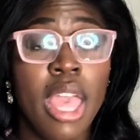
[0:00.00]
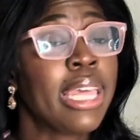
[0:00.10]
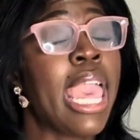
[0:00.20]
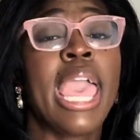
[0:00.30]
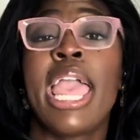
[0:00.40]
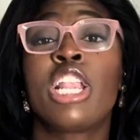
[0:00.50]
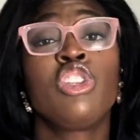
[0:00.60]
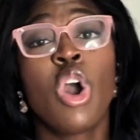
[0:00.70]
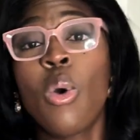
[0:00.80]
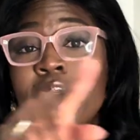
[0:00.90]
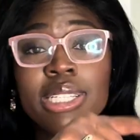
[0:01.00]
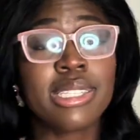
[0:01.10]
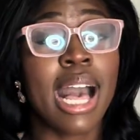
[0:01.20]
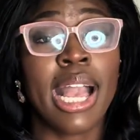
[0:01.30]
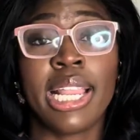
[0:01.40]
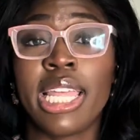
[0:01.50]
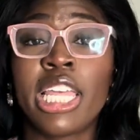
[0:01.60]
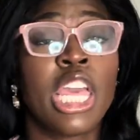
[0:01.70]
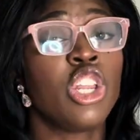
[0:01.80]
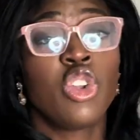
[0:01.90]
Can no anxiety,
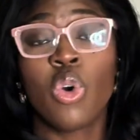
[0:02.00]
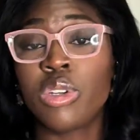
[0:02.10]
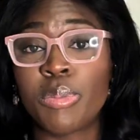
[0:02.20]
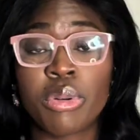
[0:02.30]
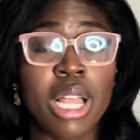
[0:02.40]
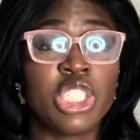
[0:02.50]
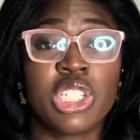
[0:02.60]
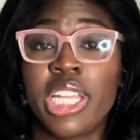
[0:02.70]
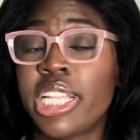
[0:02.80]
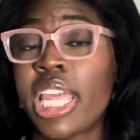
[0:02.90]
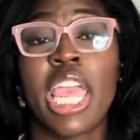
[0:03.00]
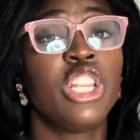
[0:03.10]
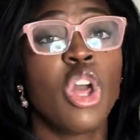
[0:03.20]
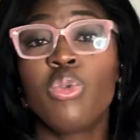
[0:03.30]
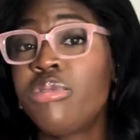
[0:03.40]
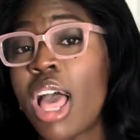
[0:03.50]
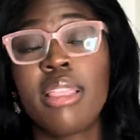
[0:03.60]
can no depression, can no